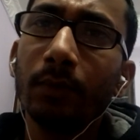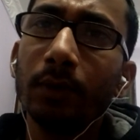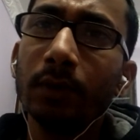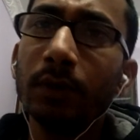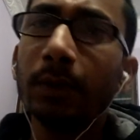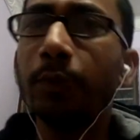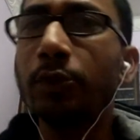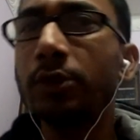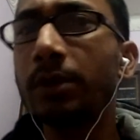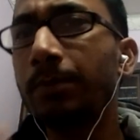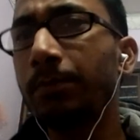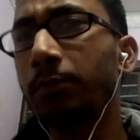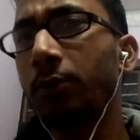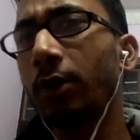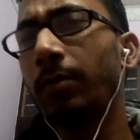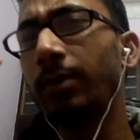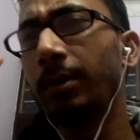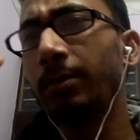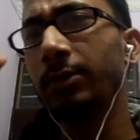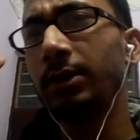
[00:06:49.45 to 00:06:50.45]
Suppose some
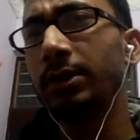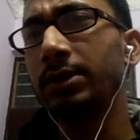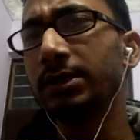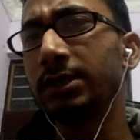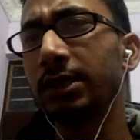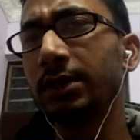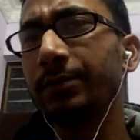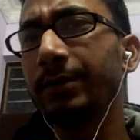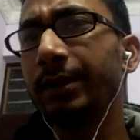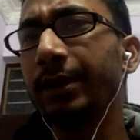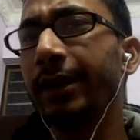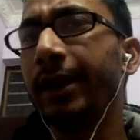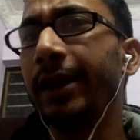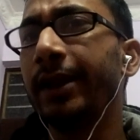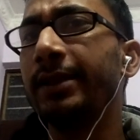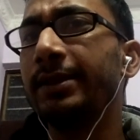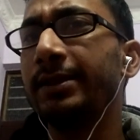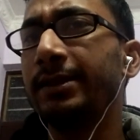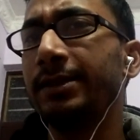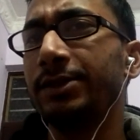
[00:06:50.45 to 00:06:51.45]
problem concerned with
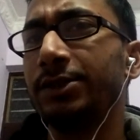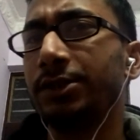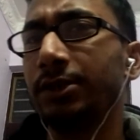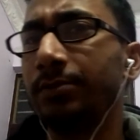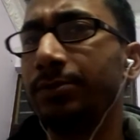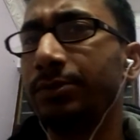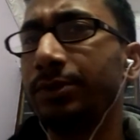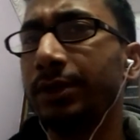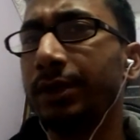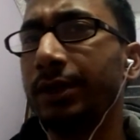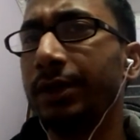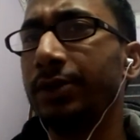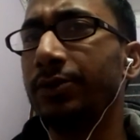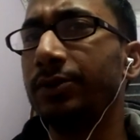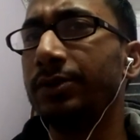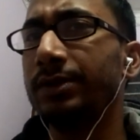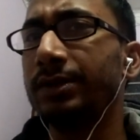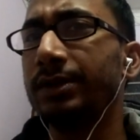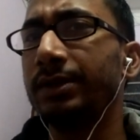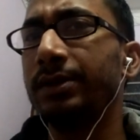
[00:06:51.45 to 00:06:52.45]
drainage systems in
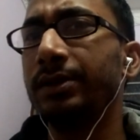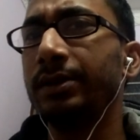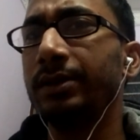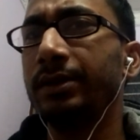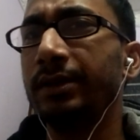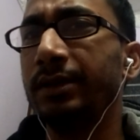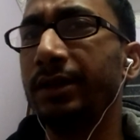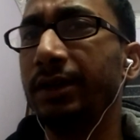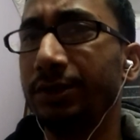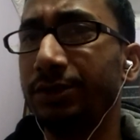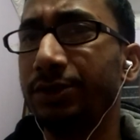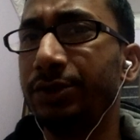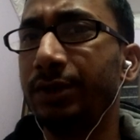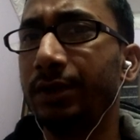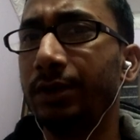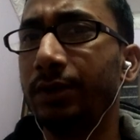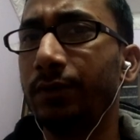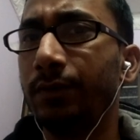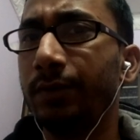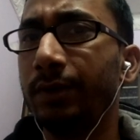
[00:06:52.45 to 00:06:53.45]
your
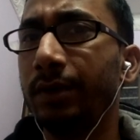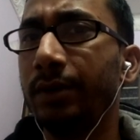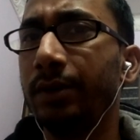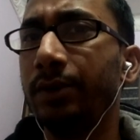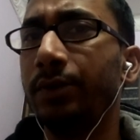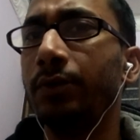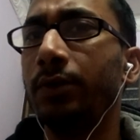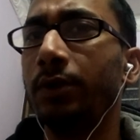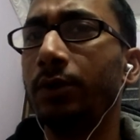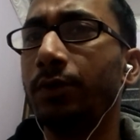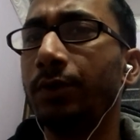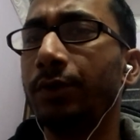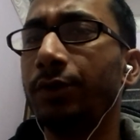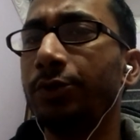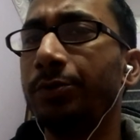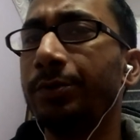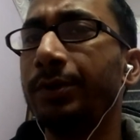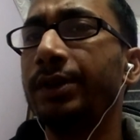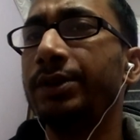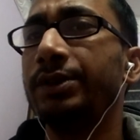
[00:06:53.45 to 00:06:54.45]
district, where you are going
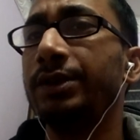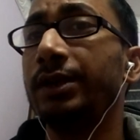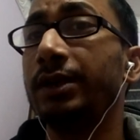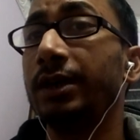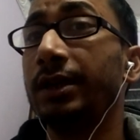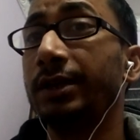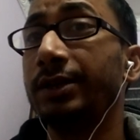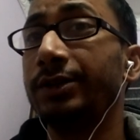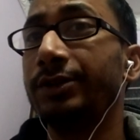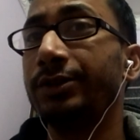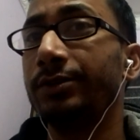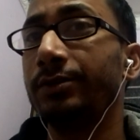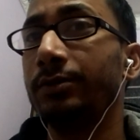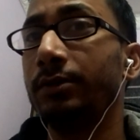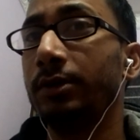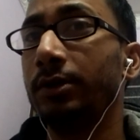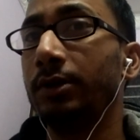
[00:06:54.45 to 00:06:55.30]
to be district collector.